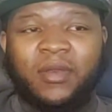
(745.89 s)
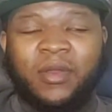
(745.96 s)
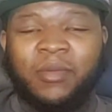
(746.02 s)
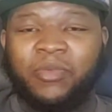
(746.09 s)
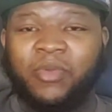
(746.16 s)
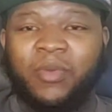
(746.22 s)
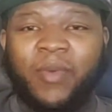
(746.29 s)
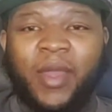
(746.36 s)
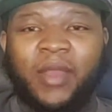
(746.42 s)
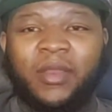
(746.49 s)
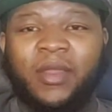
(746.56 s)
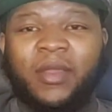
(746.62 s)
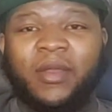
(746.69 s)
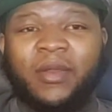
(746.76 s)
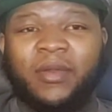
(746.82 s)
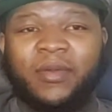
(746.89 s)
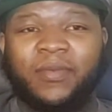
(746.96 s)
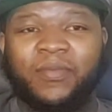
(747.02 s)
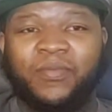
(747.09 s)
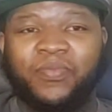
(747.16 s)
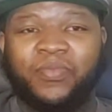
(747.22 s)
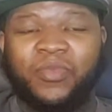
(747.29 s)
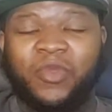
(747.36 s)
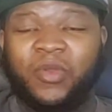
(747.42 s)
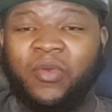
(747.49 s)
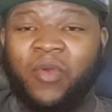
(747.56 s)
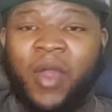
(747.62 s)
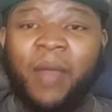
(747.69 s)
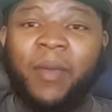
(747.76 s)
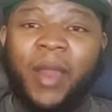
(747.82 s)
Them three right there.
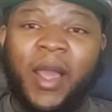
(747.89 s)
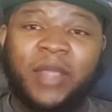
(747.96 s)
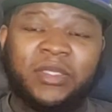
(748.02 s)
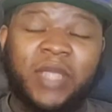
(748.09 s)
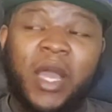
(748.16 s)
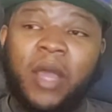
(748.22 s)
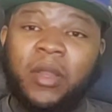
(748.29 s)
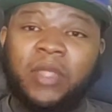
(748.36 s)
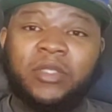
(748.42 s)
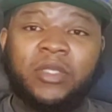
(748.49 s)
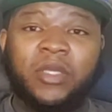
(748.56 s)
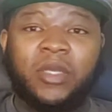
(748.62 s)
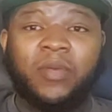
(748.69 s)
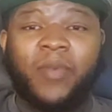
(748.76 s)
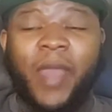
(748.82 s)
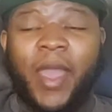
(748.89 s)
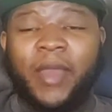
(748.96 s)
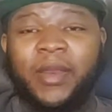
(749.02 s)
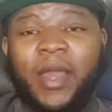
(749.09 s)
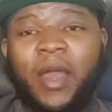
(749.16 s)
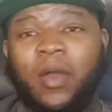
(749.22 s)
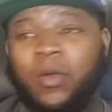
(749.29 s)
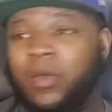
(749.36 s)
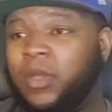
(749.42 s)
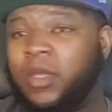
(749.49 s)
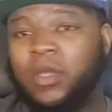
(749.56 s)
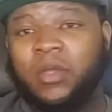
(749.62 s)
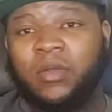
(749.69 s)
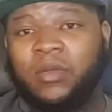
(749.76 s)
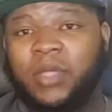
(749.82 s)
Graham Glasgow, that's good. Ragnow,
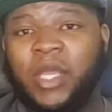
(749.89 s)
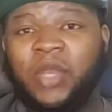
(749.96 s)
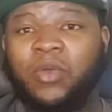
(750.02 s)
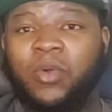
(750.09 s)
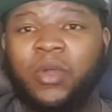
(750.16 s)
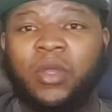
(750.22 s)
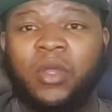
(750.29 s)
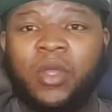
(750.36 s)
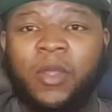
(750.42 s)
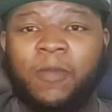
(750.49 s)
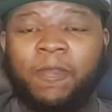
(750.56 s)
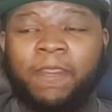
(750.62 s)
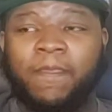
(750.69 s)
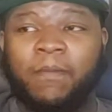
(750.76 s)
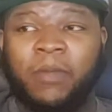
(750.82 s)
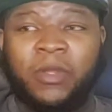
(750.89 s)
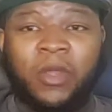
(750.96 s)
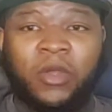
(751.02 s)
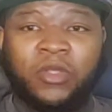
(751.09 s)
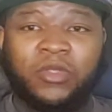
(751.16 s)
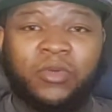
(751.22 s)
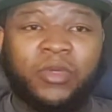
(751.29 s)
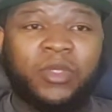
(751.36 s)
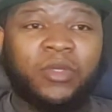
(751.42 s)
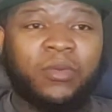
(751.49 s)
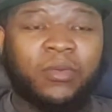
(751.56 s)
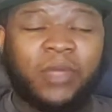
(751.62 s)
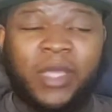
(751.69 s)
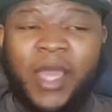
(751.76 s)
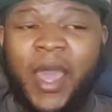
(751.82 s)
he doing good. But those three,
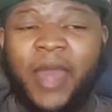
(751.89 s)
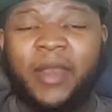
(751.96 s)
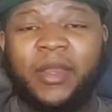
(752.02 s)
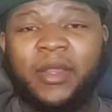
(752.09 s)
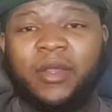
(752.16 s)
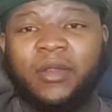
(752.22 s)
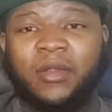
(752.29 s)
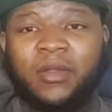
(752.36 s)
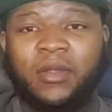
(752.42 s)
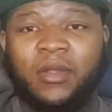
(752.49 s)
he out of there.